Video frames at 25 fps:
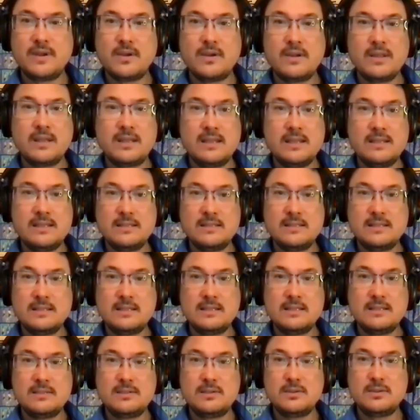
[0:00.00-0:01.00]
very
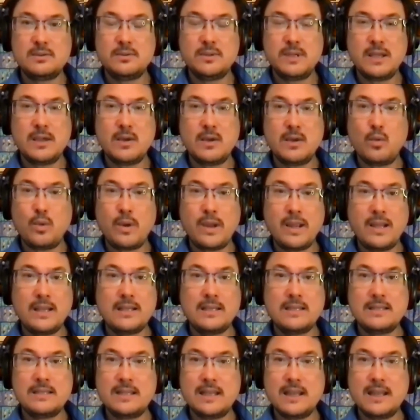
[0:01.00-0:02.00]
easy to get
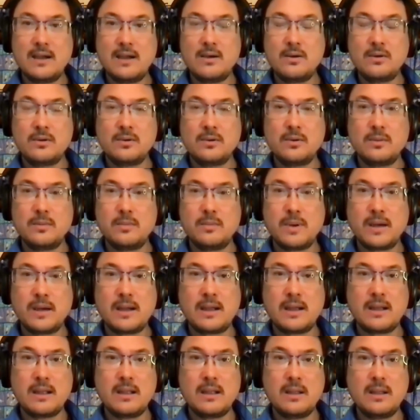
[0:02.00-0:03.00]
weighted down
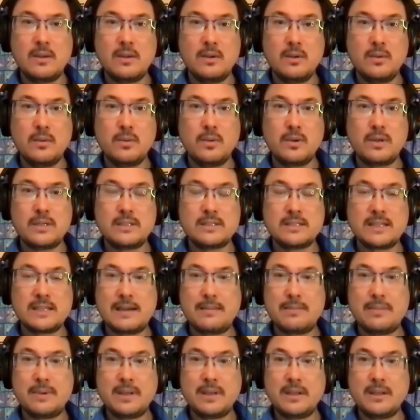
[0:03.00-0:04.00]
by what is
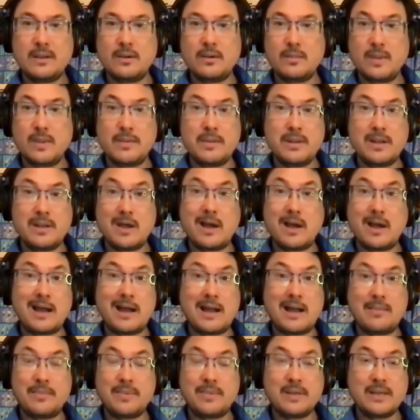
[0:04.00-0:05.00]
happening or maybe
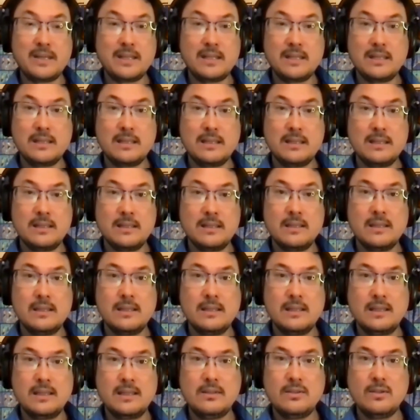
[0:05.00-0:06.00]
not happening
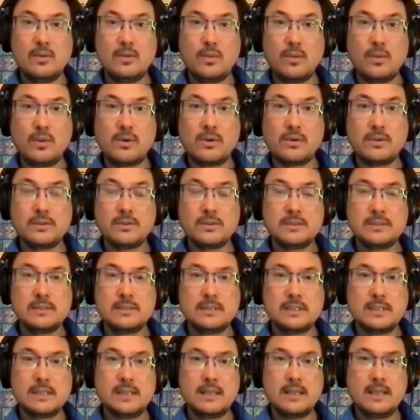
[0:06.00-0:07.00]
in the world,
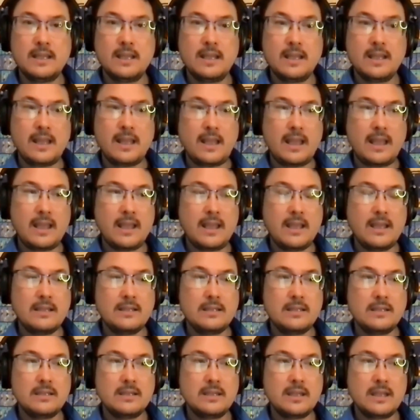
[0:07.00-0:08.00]

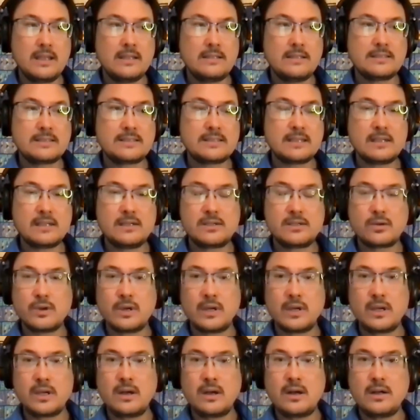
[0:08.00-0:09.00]
and
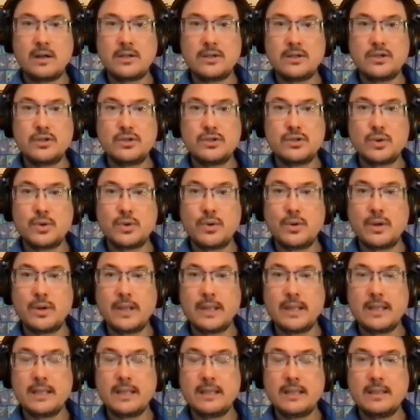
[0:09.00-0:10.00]
centering on
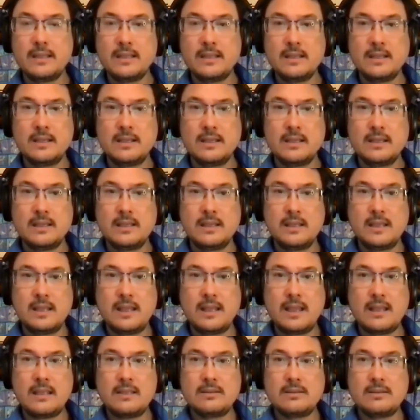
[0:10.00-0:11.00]
joy
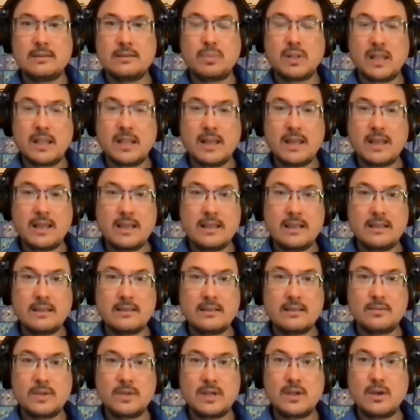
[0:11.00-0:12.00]
and
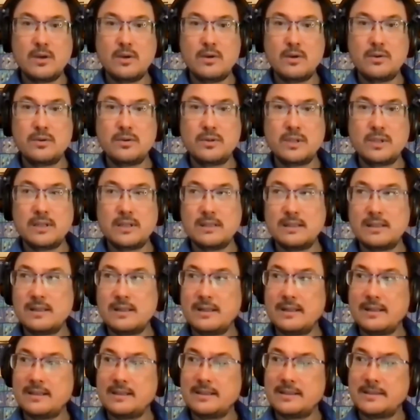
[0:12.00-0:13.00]
play. And we know that
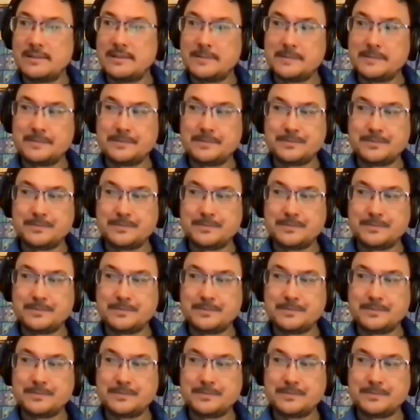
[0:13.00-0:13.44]
like